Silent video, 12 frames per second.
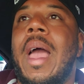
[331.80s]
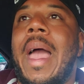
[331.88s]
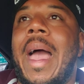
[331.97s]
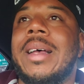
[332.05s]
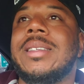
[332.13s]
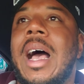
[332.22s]

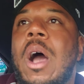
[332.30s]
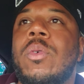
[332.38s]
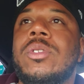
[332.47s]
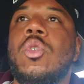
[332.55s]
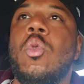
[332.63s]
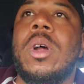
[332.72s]
as I
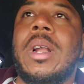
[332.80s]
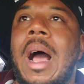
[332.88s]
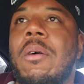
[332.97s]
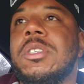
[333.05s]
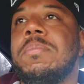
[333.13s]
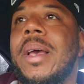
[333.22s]

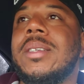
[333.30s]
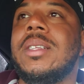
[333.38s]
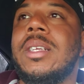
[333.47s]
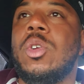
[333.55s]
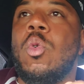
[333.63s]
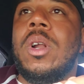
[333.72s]
was
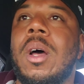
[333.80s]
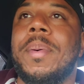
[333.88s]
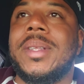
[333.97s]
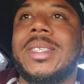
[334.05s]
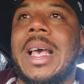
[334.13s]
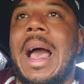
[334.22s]
basically doing up
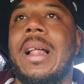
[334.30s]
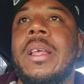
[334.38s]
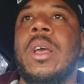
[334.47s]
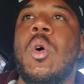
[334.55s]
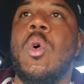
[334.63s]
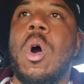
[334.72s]
a
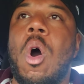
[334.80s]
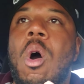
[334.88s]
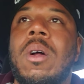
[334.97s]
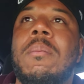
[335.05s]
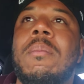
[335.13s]
tally on all the